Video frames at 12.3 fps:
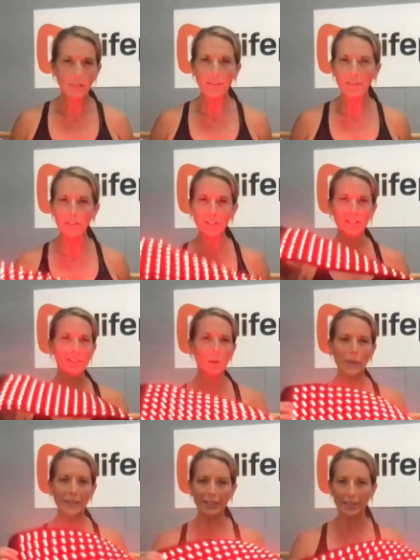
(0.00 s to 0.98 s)
just no
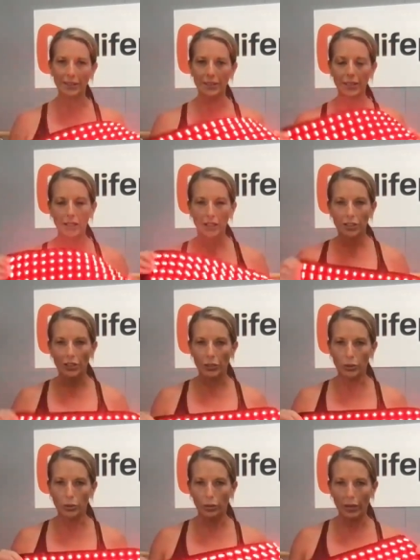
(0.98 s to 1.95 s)
end
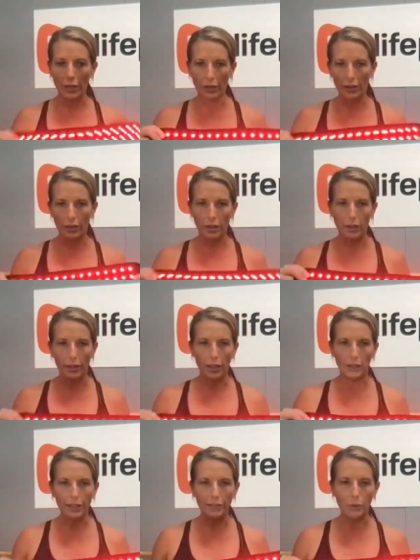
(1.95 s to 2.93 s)
to our
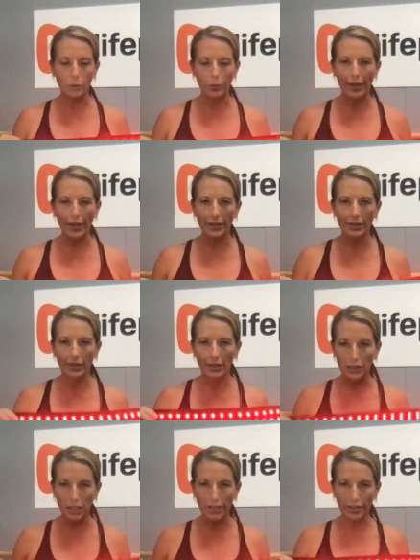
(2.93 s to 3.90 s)
Allevared
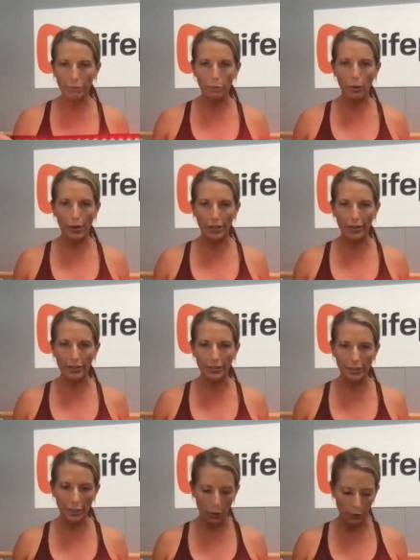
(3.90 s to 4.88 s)
line of
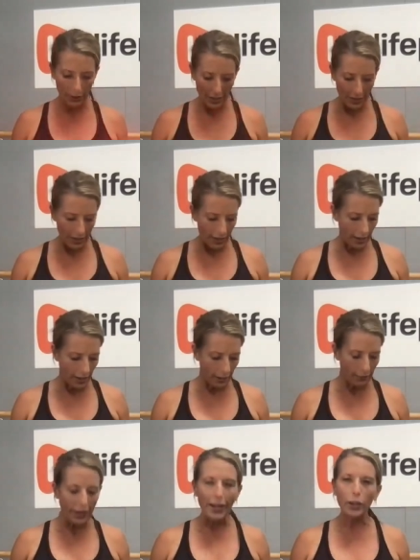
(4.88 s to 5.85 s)
products. So
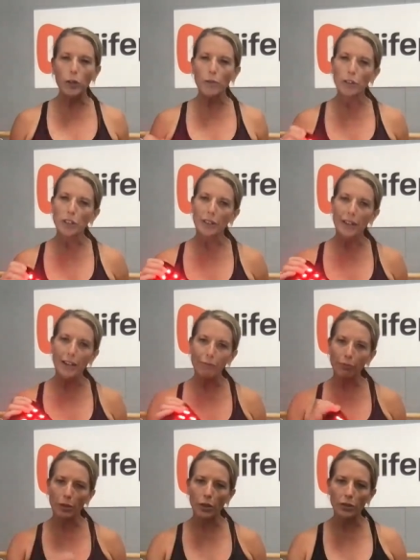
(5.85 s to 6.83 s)
head over to
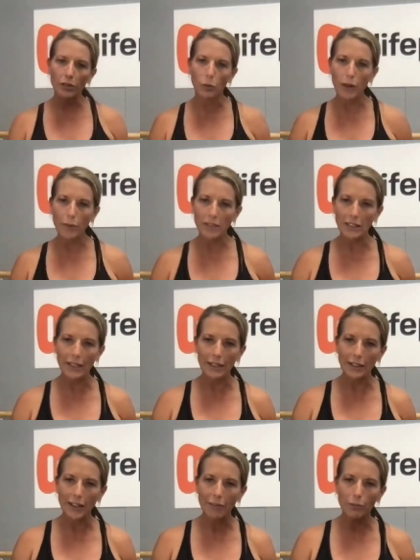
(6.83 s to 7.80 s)
LifePro's
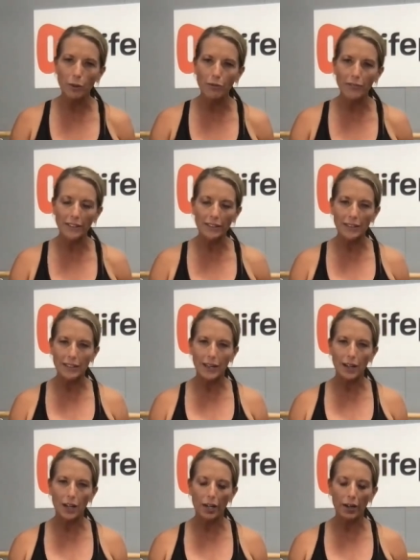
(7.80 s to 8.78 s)
website,
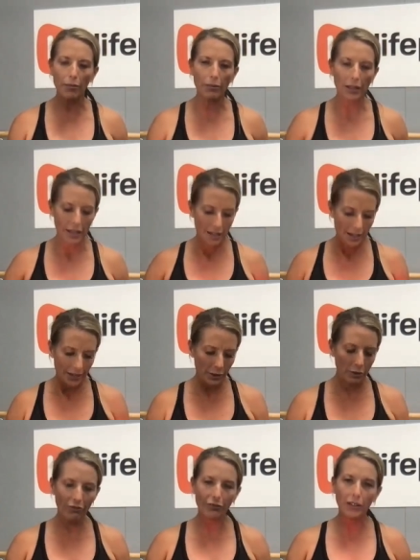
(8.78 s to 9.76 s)
lifeprofitness.com, and
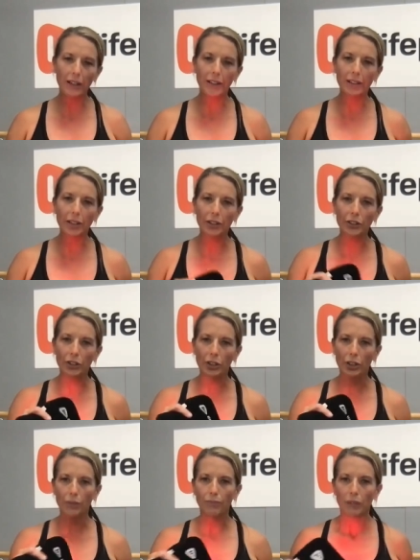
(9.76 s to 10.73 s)
you'll find
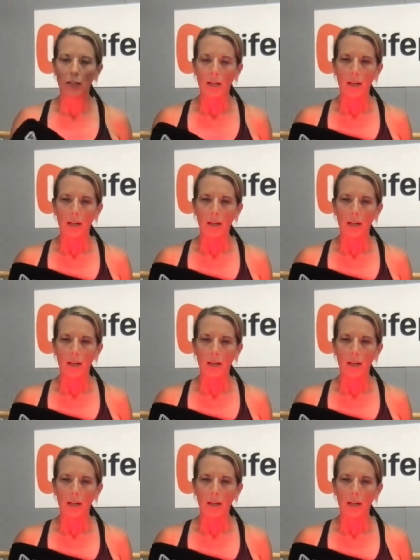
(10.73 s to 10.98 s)
under